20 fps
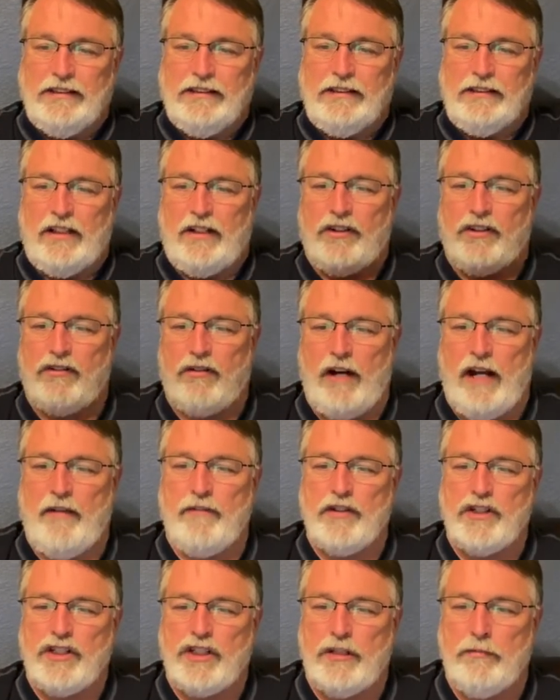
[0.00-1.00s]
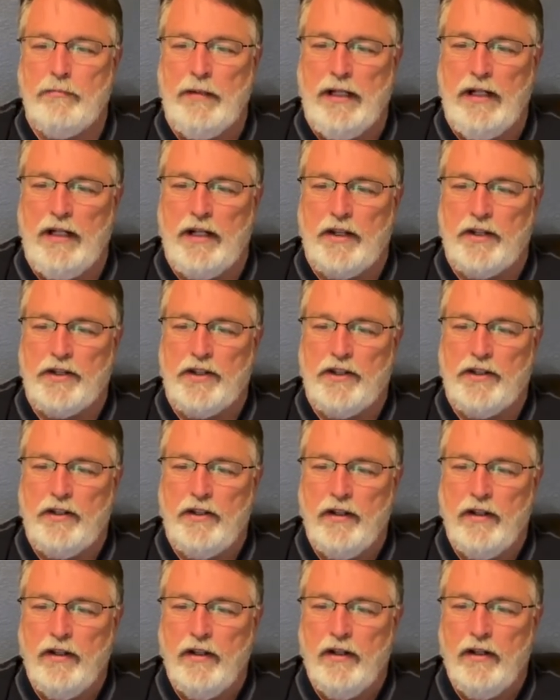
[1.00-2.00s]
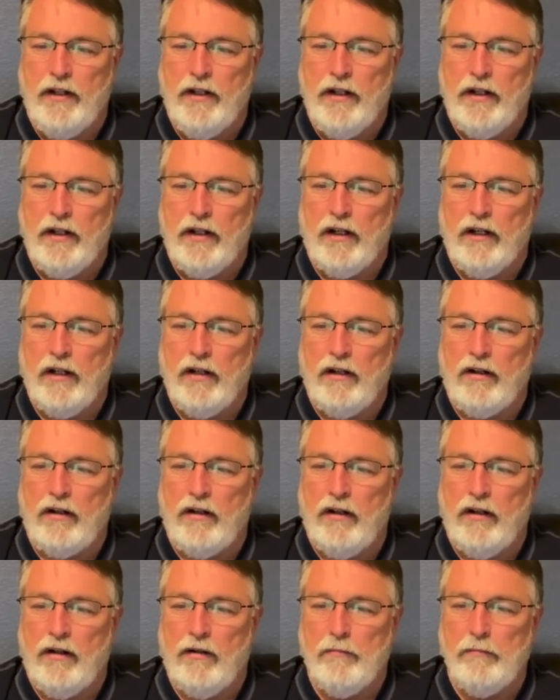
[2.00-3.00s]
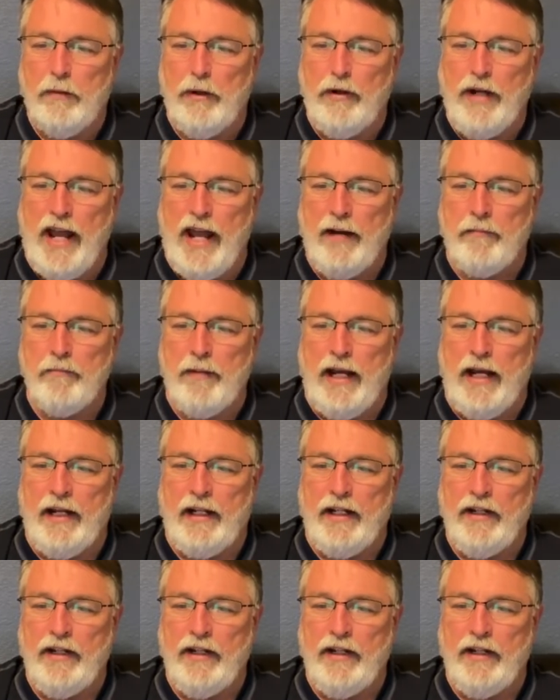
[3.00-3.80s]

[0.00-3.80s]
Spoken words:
There's Travis Smith. Boudin man,